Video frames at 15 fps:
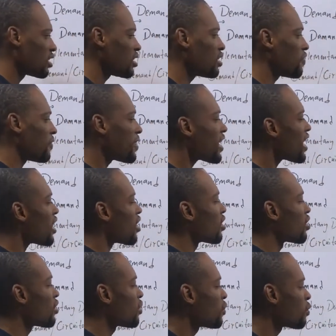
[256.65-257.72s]
If here
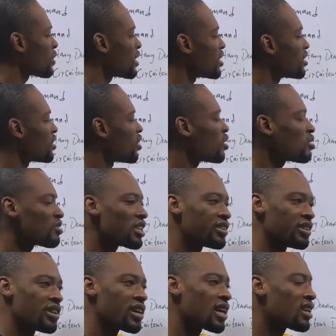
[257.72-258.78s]
we are 100
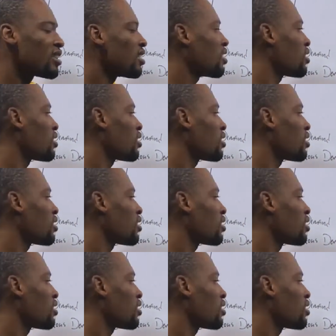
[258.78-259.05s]
Naira,